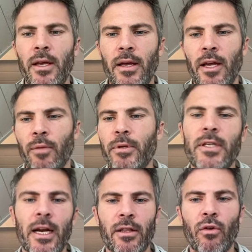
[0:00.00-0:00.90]
It'll
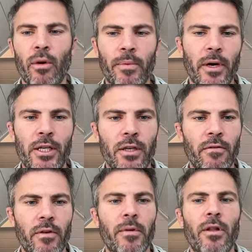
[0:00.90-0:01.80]
protect the corporation
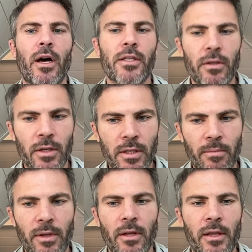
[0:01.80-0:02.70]
from a lawsuit or
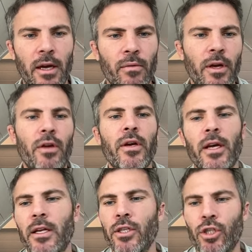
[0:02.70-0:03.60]
something like that. Well, you can
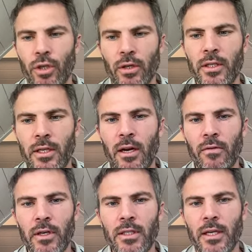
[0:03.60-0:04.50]
get insurance
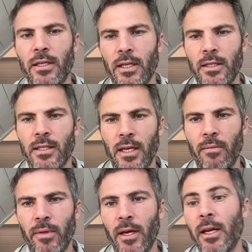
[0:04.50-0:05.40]
coverage that does the same
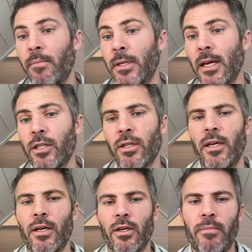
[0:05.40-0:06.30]
thing, and potentially
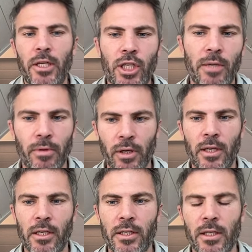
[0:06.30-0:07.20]
it could be cheaper and
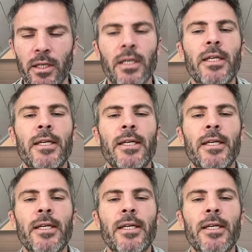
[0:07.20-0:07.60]
easier